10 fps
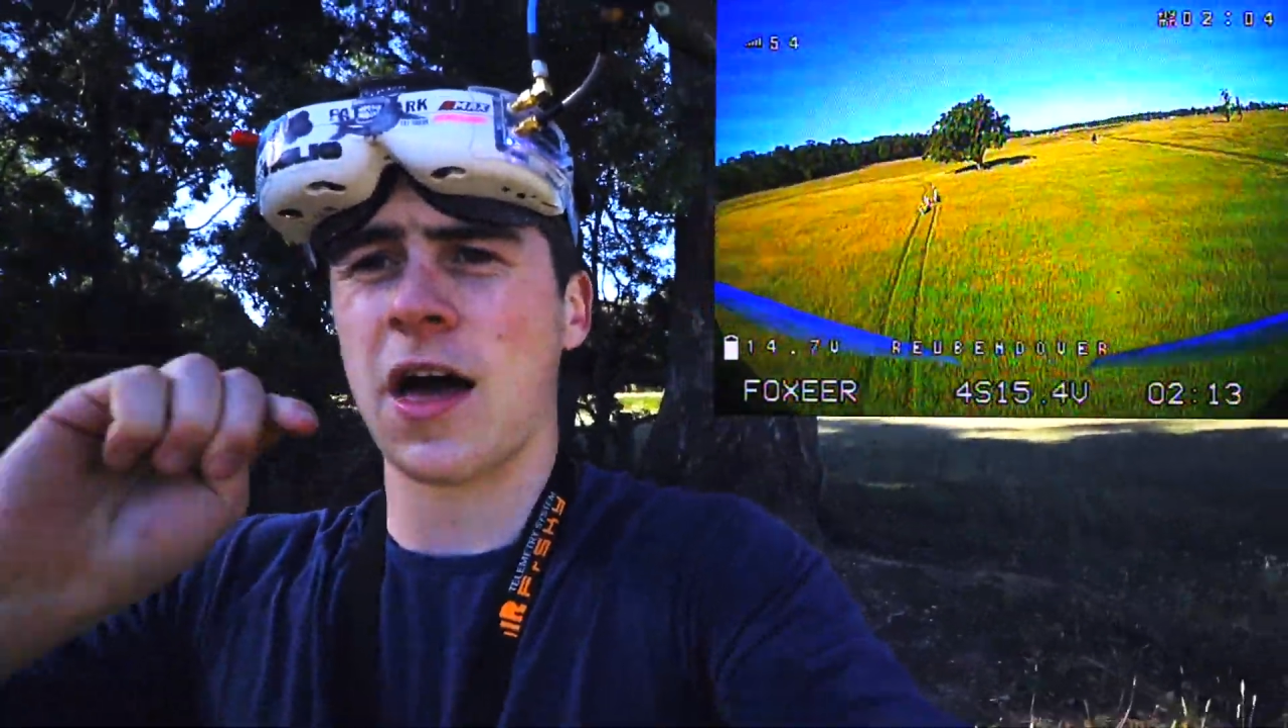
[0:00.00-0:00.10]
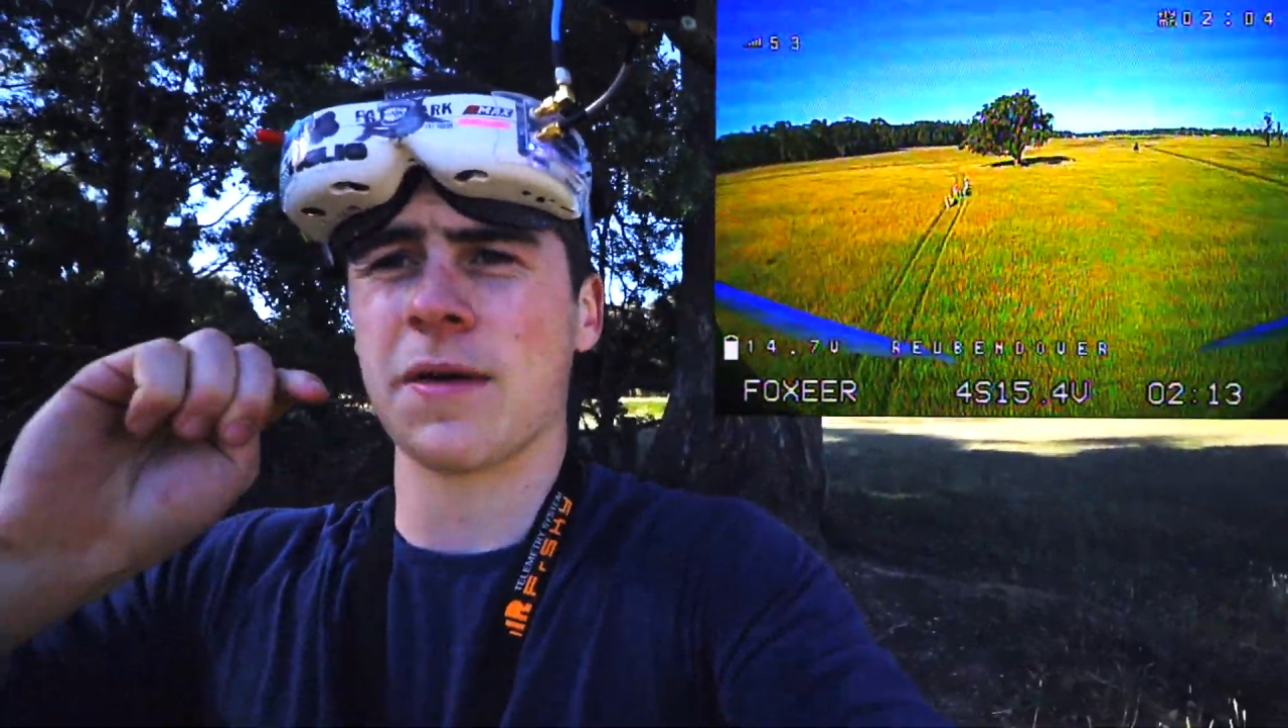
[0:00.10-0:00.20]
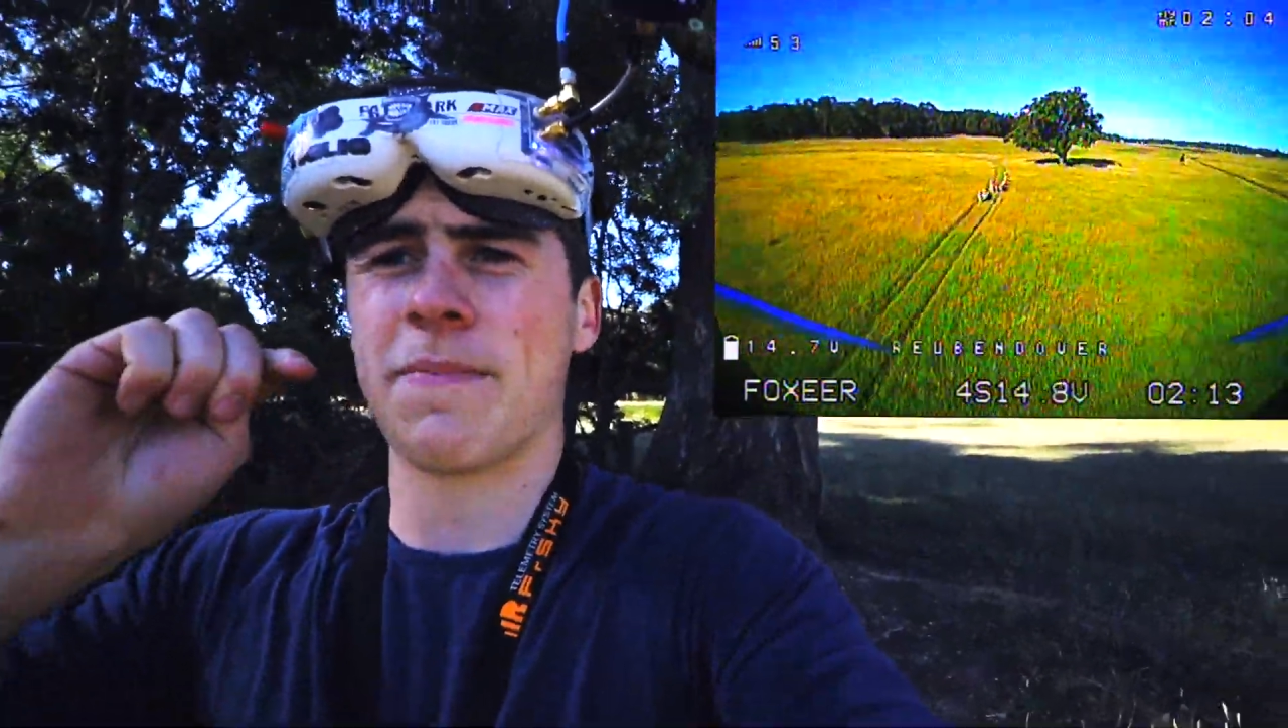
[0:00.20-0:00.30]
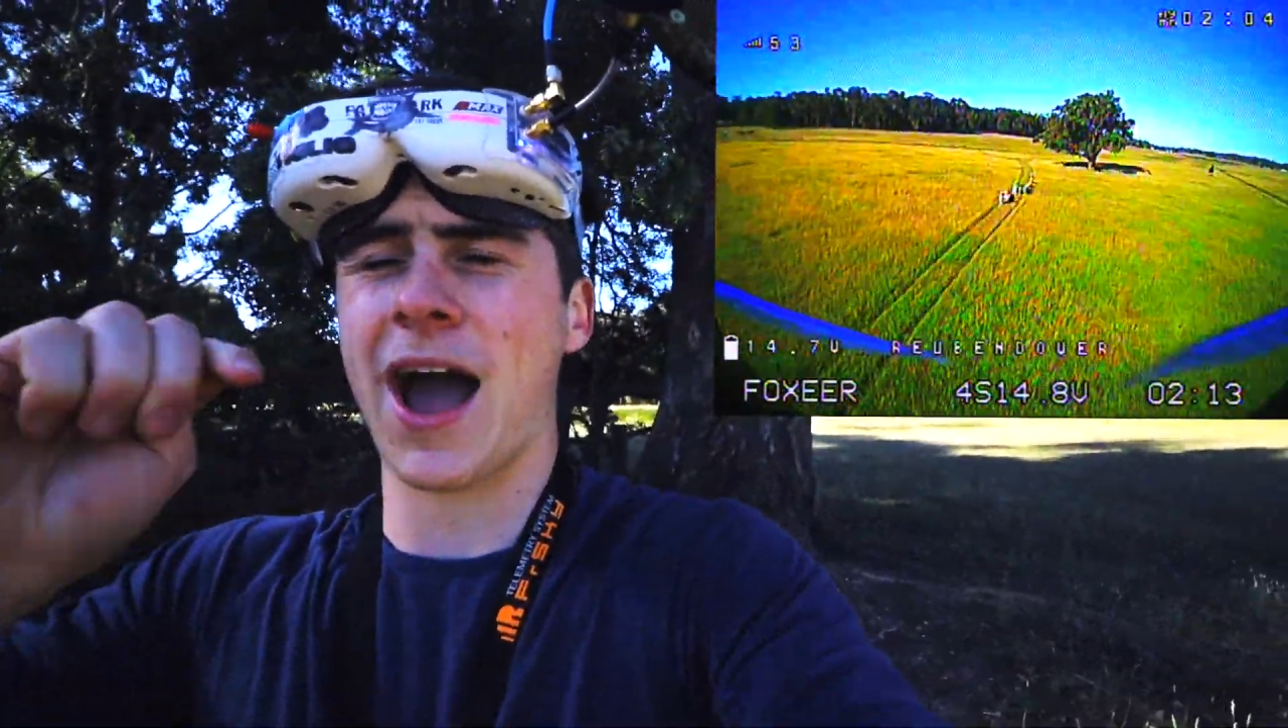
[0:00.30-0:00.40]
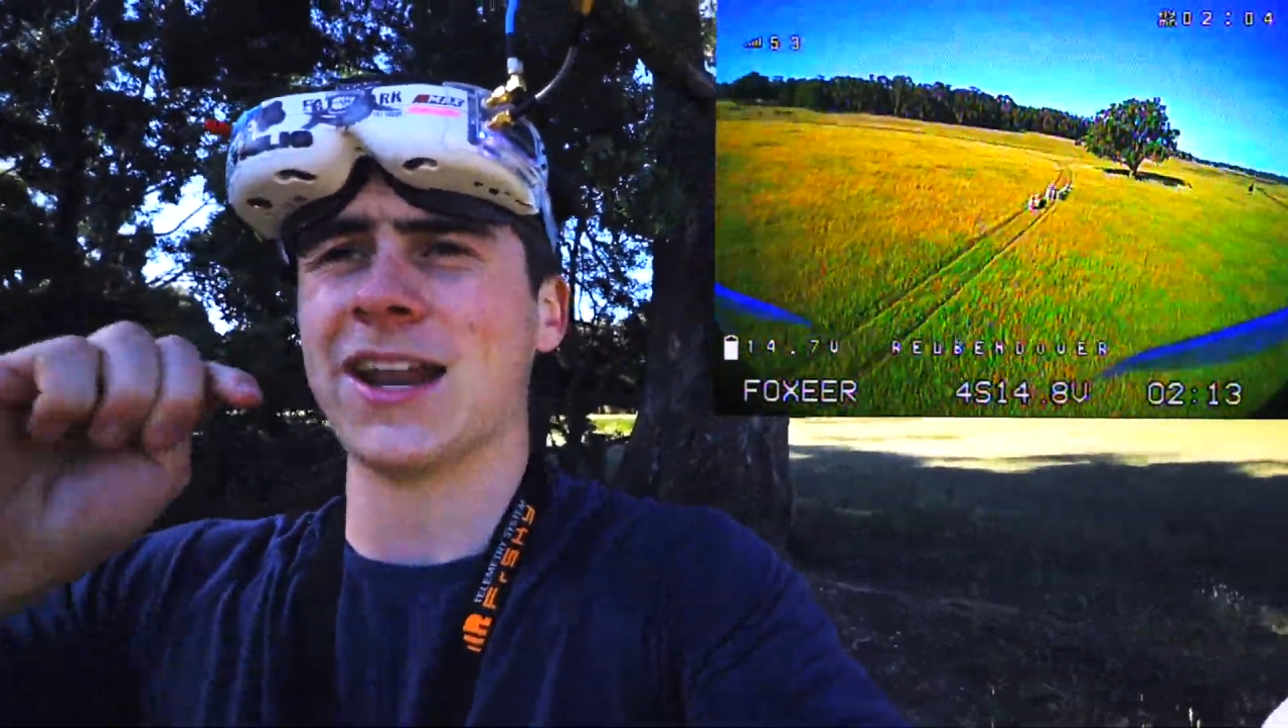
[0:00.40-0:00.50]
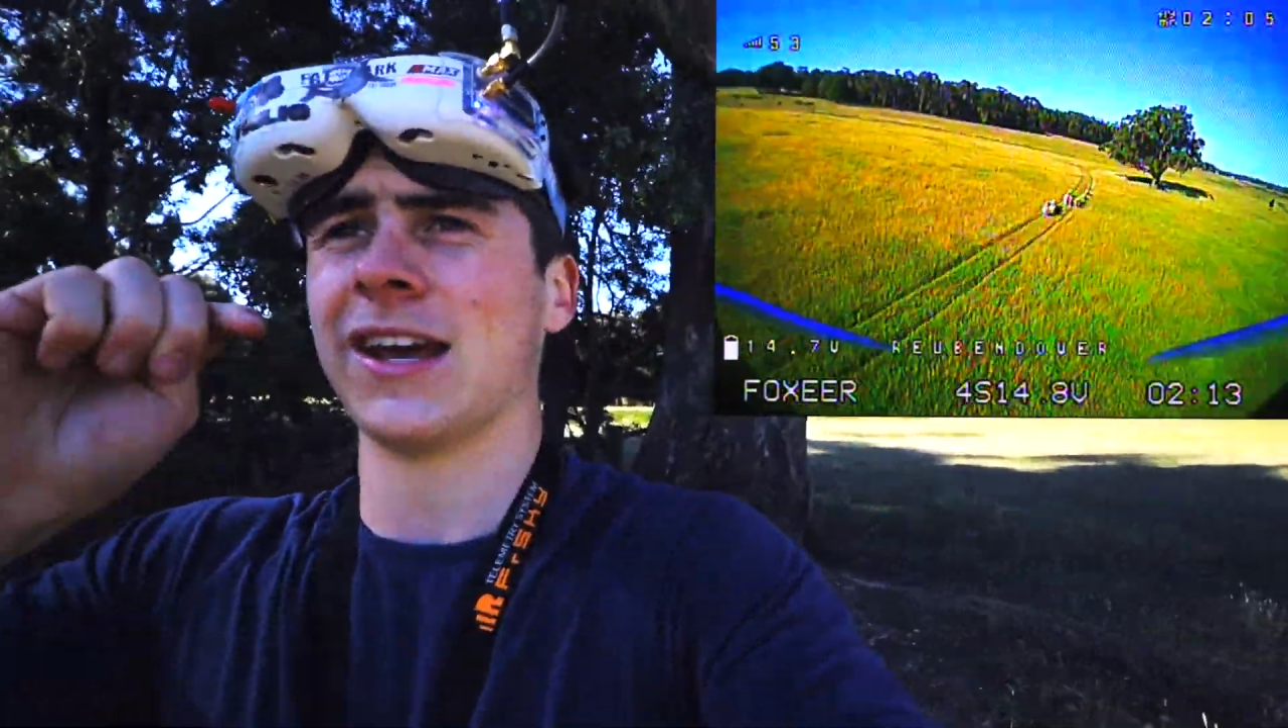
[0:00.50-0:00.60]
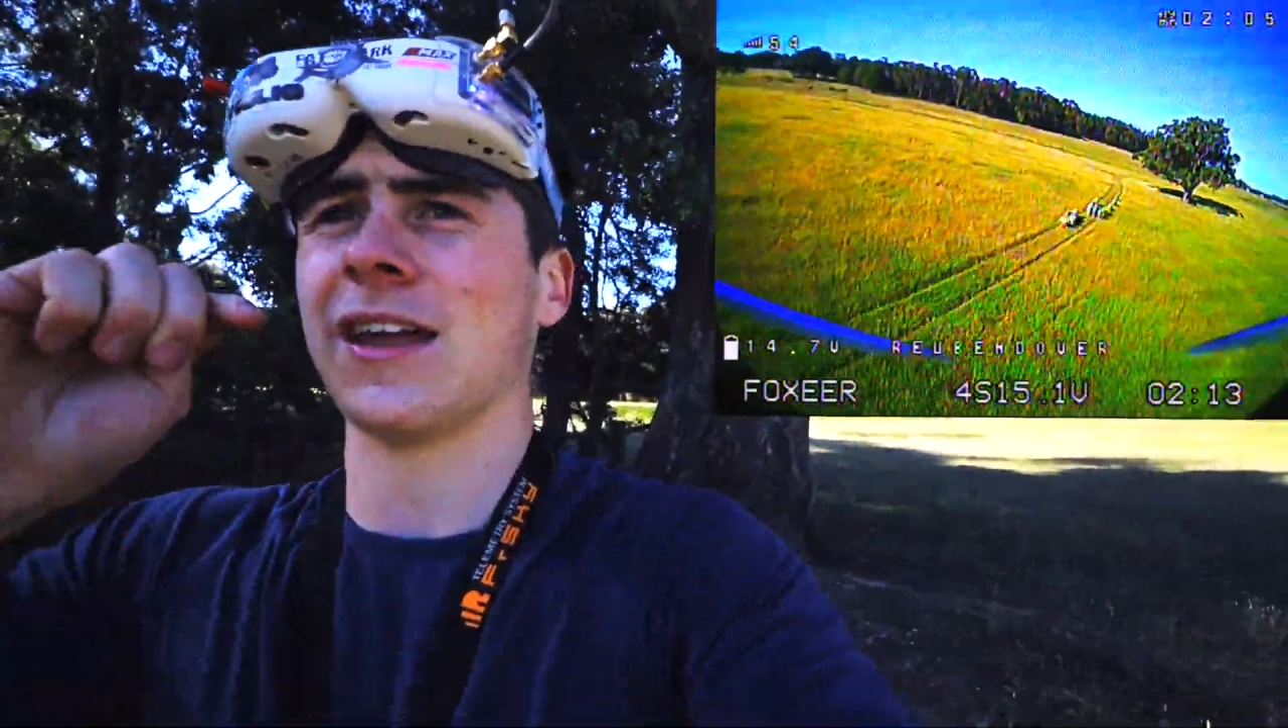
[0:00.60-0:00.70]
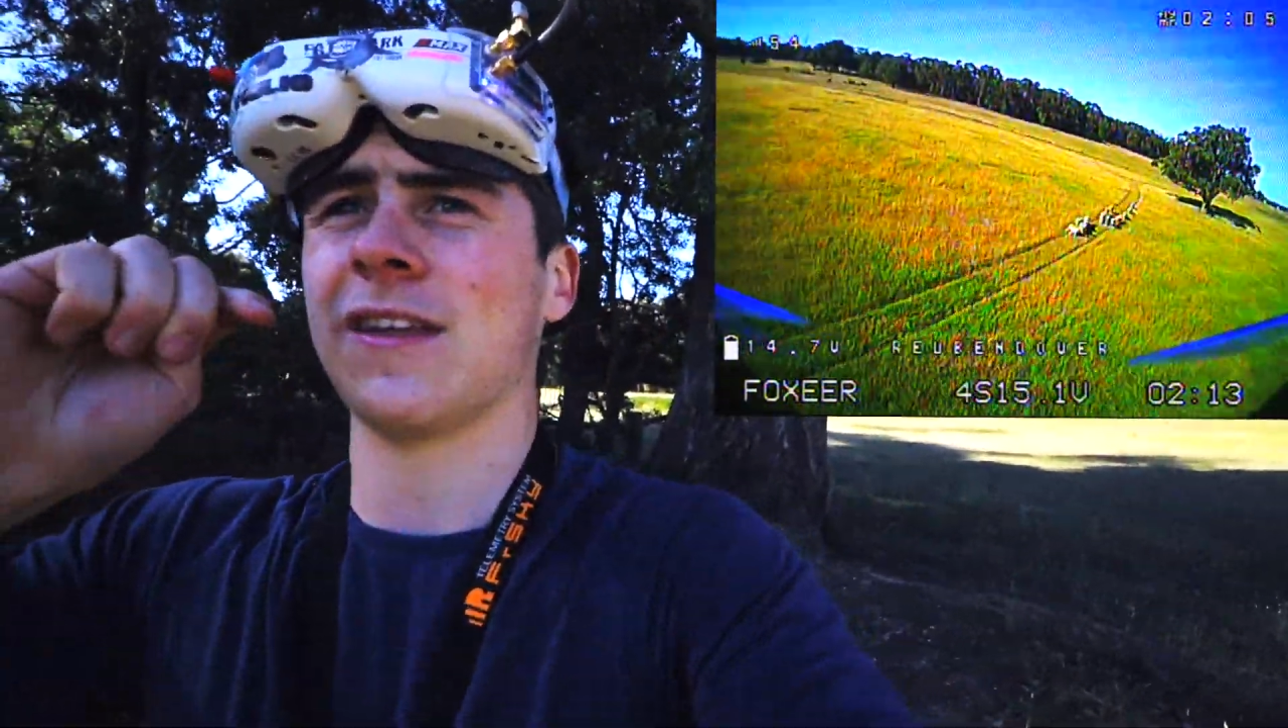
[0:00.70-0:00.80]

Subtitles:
other paddock,